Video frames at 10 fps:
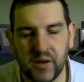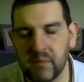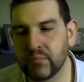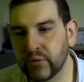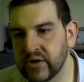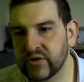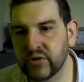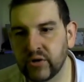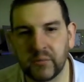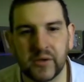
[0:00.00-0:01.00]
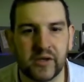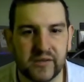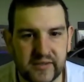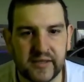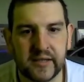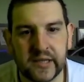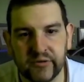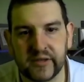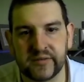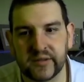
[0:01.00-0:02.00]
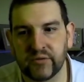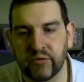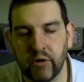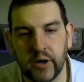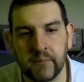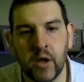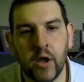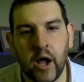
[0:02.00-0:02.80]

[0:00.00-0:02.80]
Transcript: I'm pretty sure that we're going to see an increase in crime.